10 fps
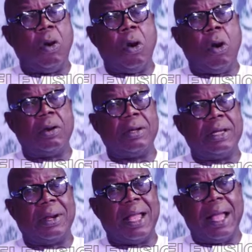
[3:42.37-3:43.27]
all
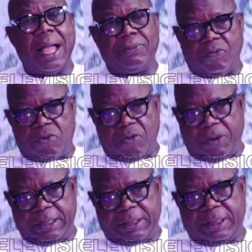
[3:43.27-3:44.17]
the other arms of
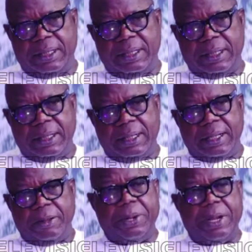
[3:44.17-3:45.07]
government,
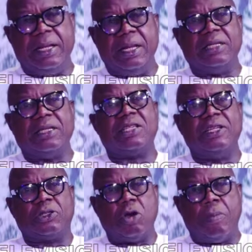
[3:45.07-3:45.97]
be it the
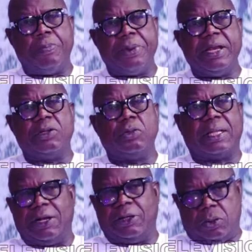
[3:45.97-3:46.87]
legislature, be it the
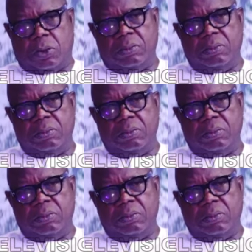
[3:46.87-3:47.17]
judicature.